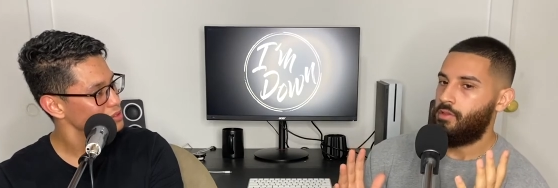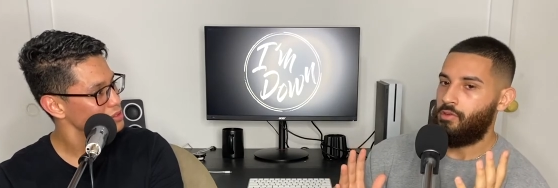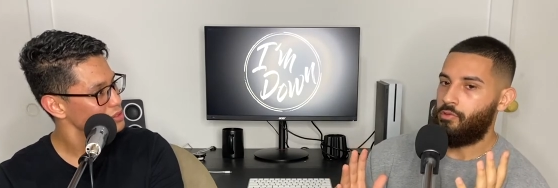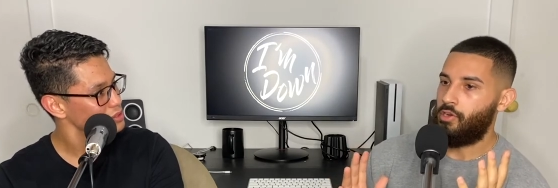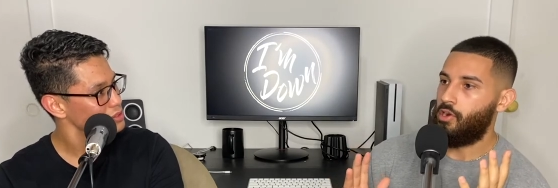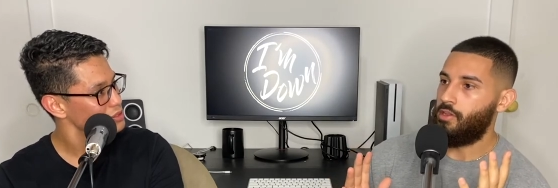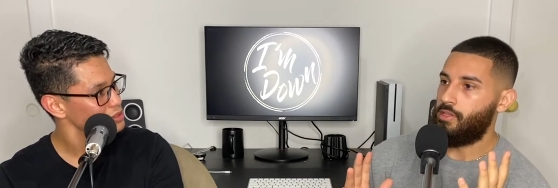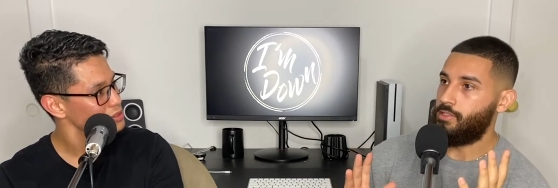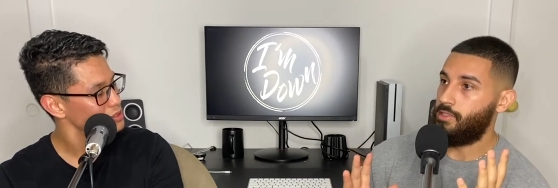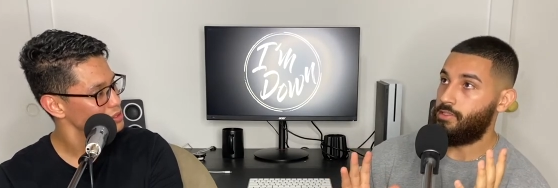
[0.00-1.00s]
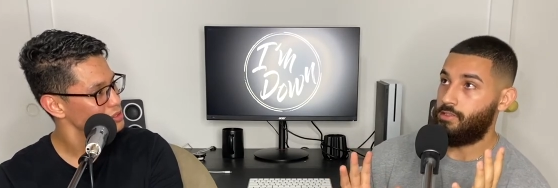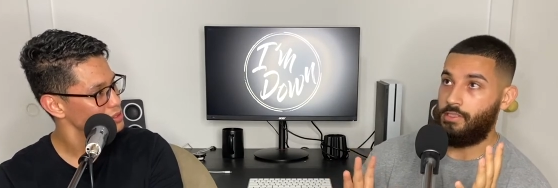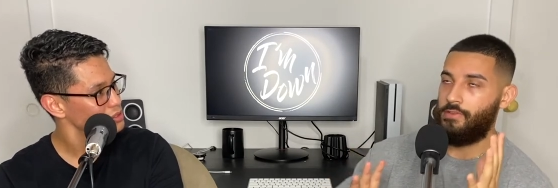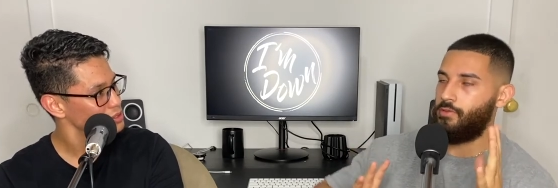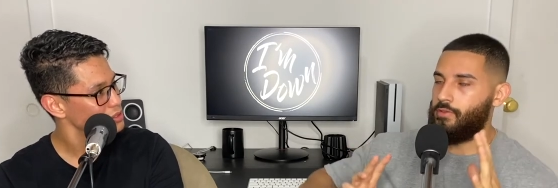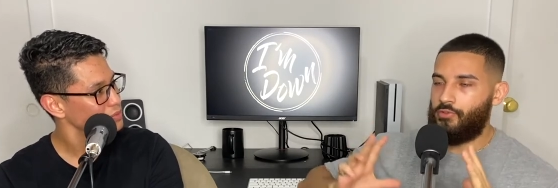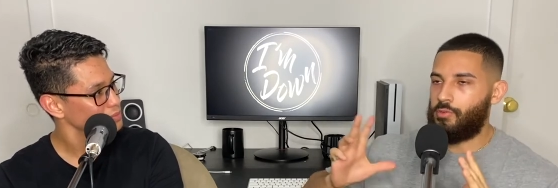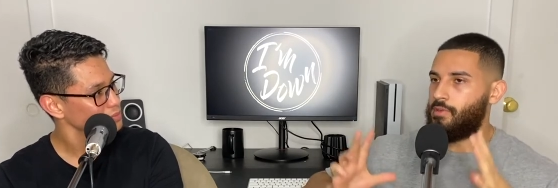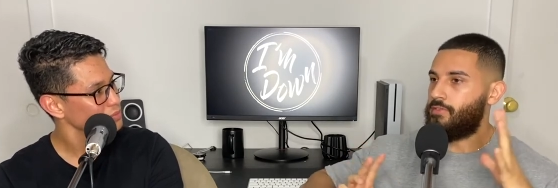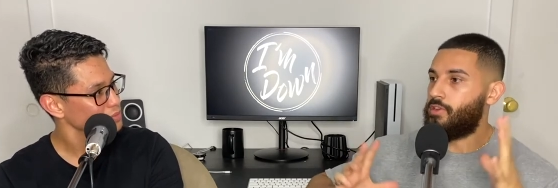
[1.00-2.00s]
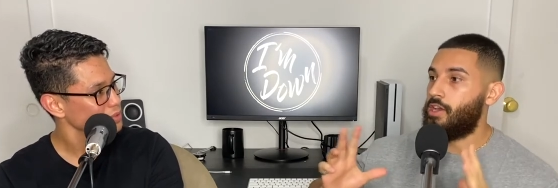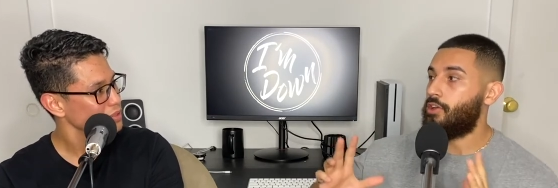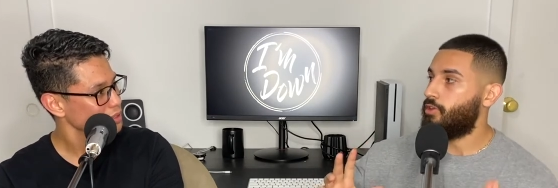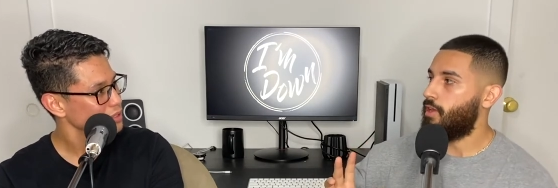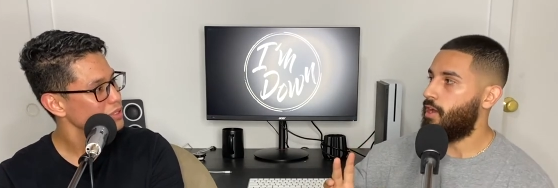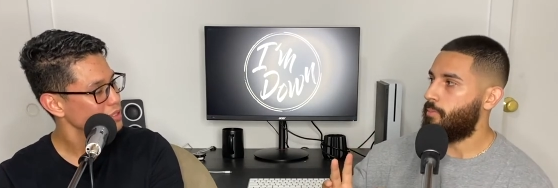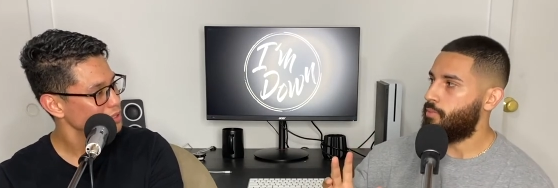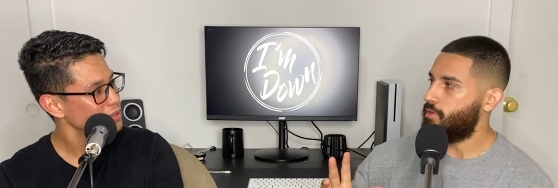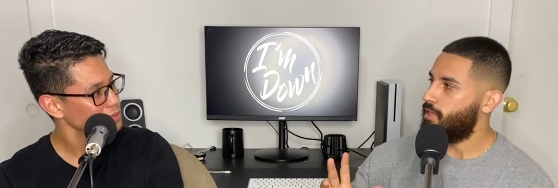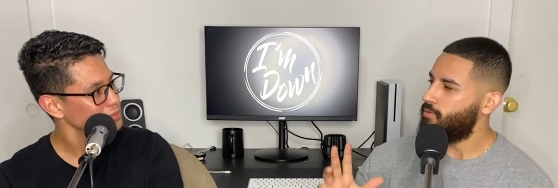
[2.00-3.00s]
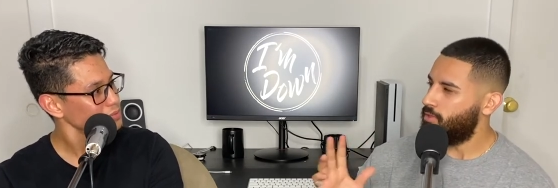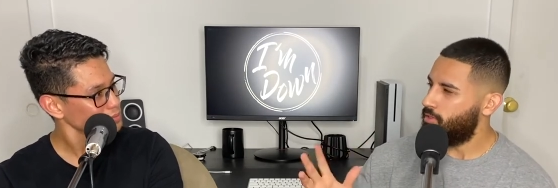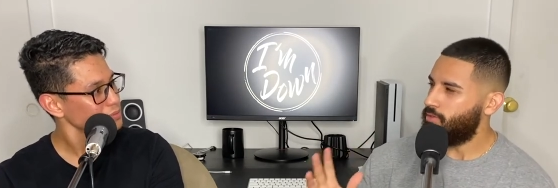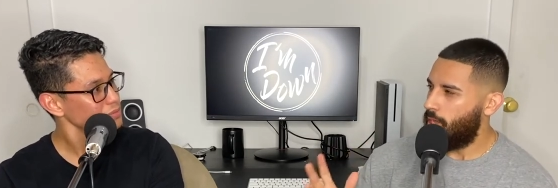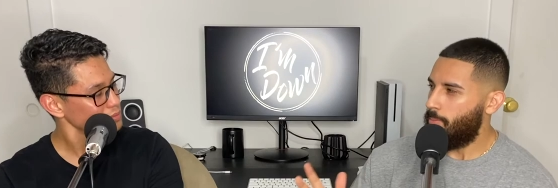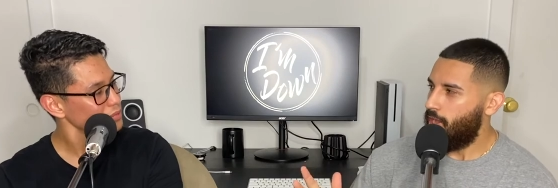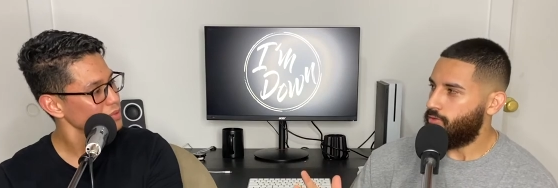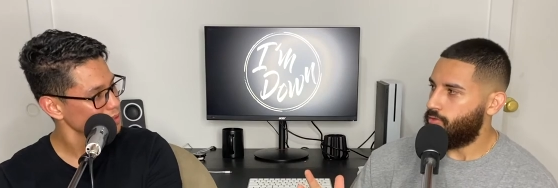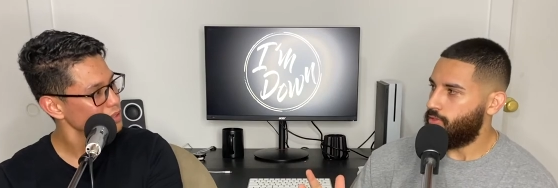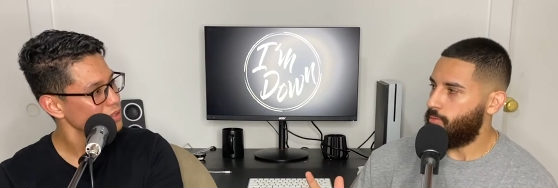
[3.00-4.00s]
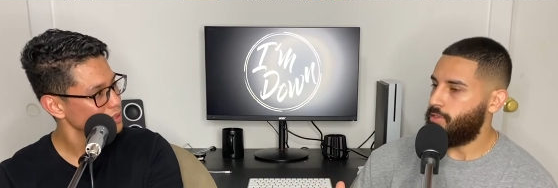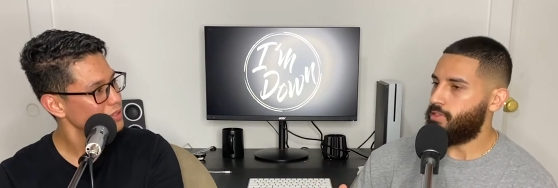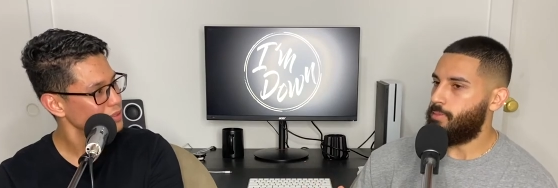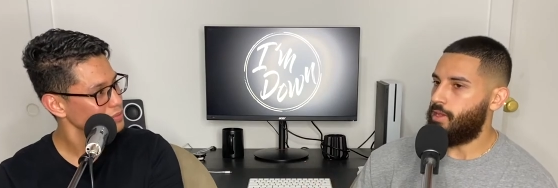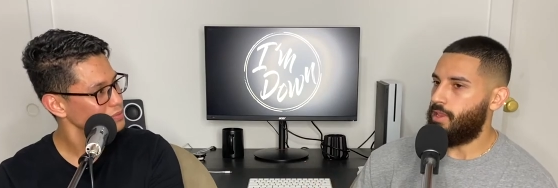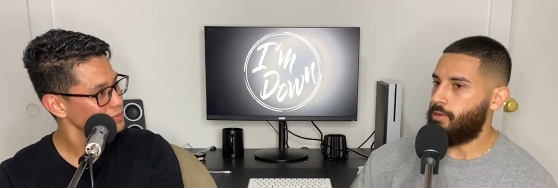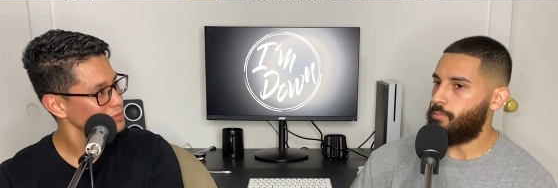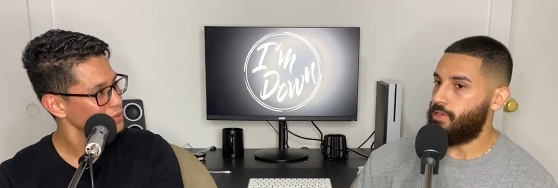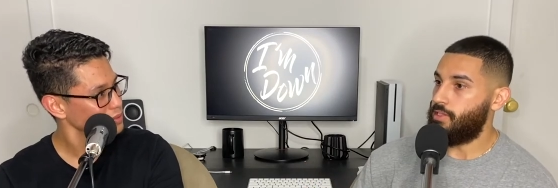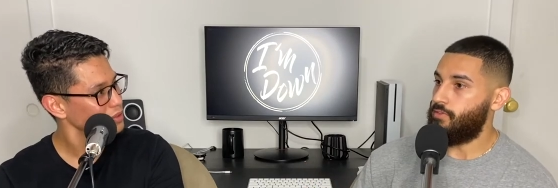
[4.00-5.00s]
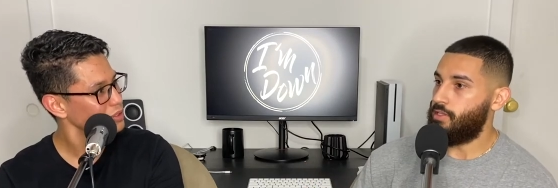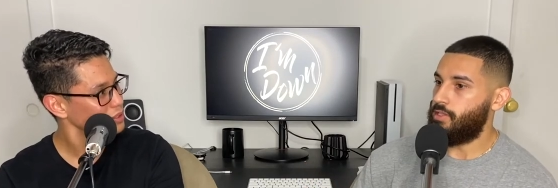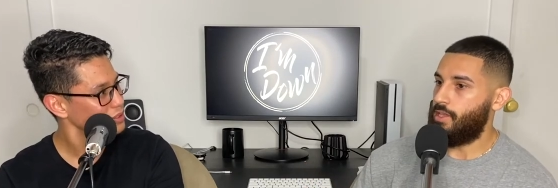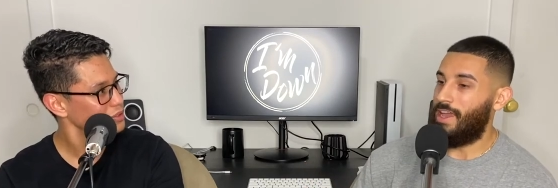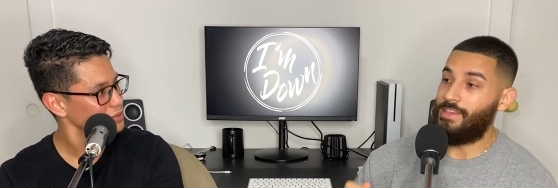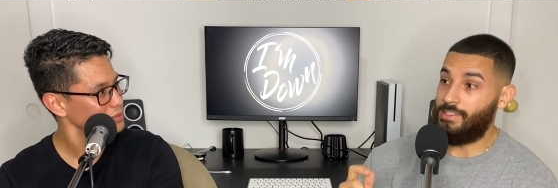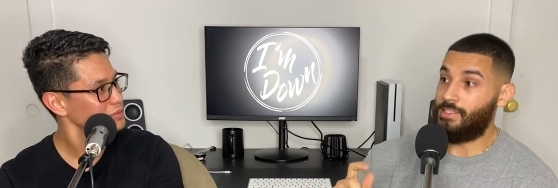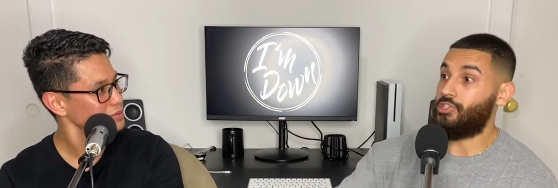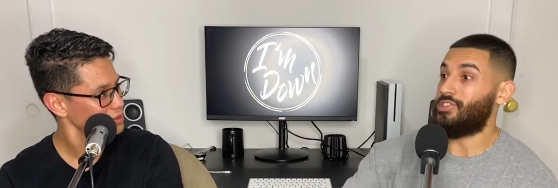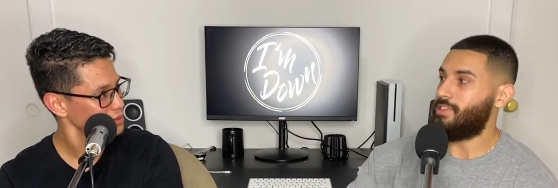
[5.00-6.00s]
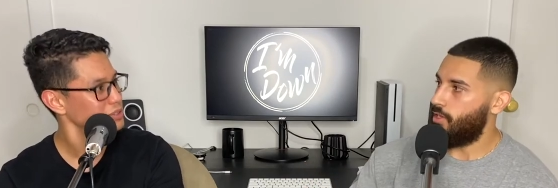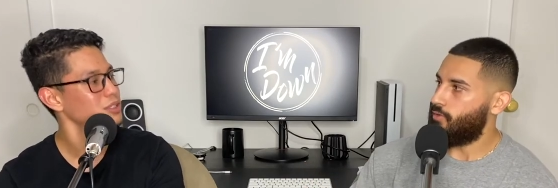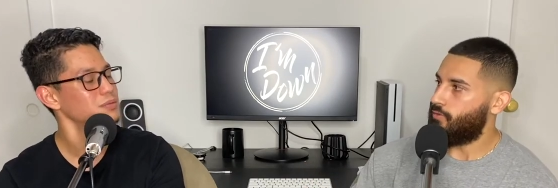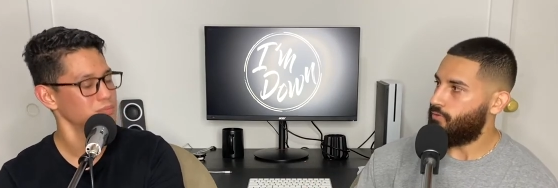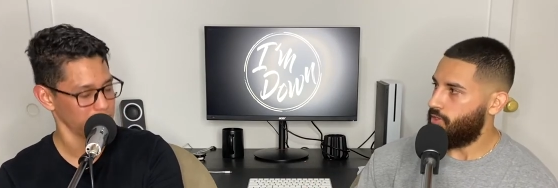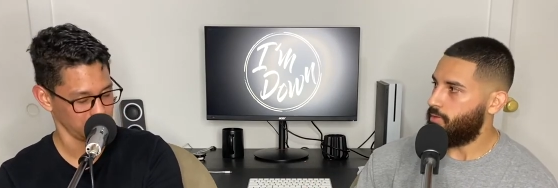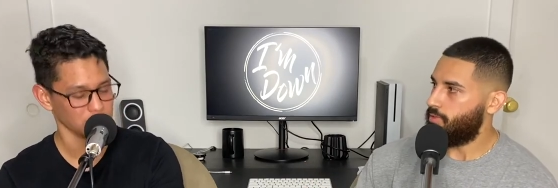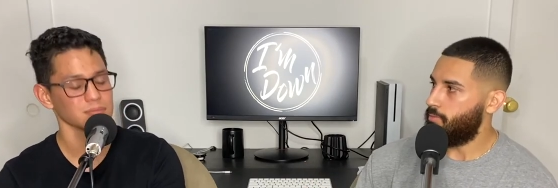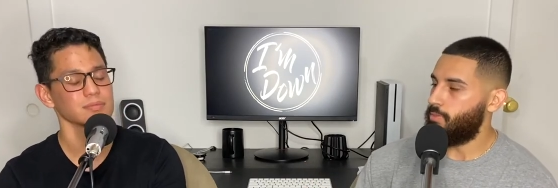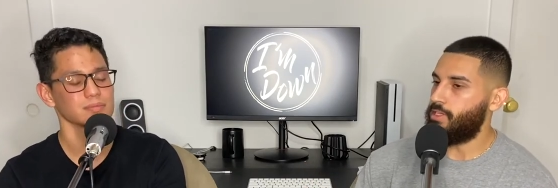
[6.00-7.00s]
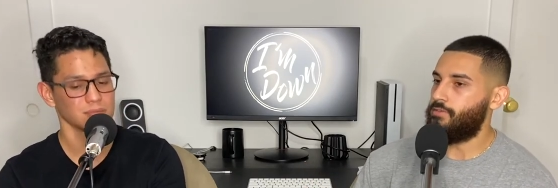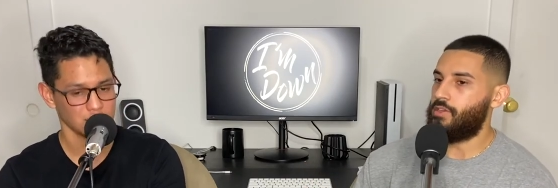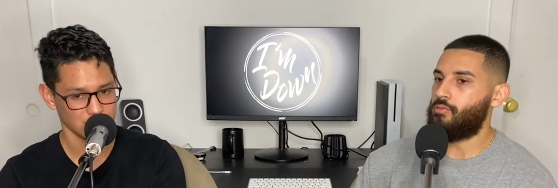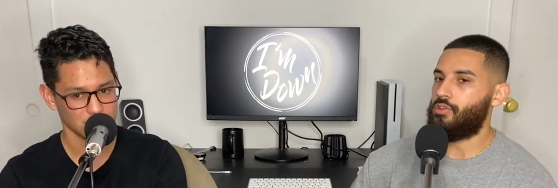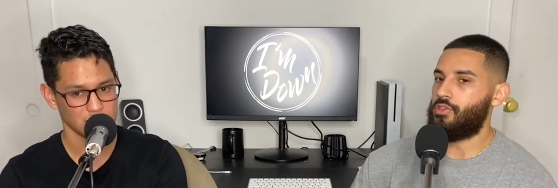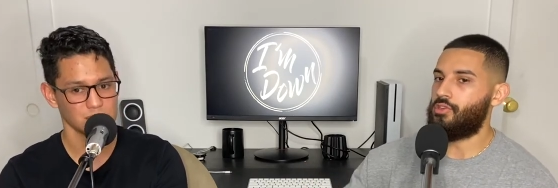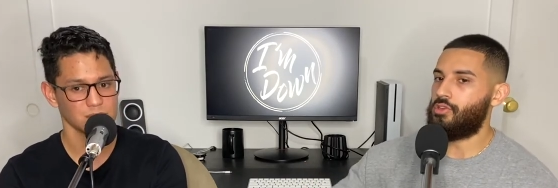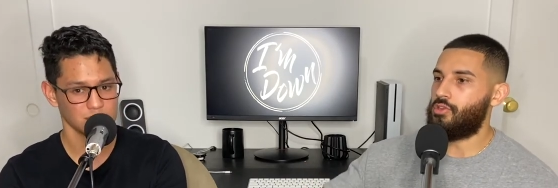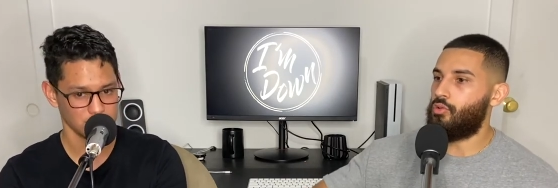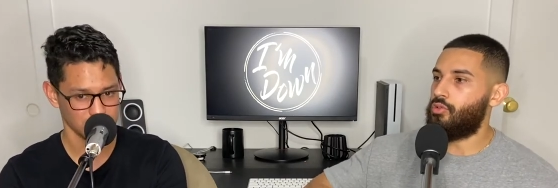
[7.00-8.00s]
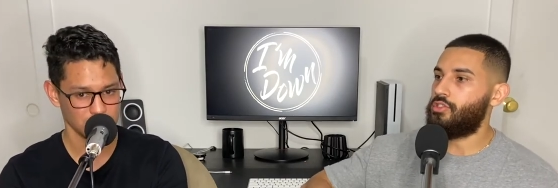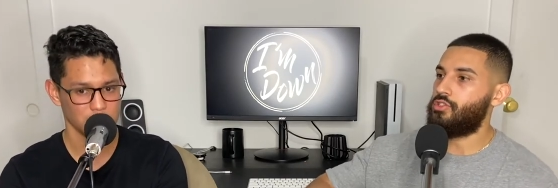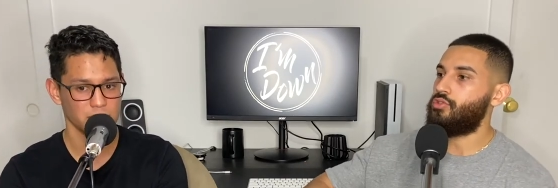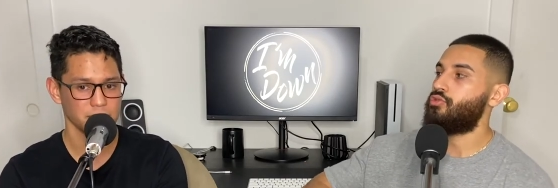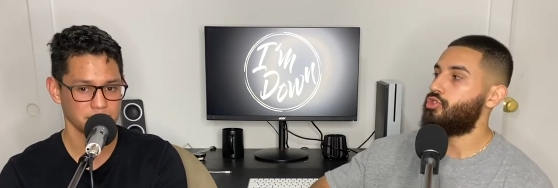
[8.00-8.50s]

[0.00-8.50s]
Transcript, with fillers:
Speaker 1: regard is even if you don't believe in God or not, but that's what it's about though. You get me? It's about like believing at least in yourself. Mm-hmm. You get what I'm mm-hmm. saying? Believing in what you're going to do or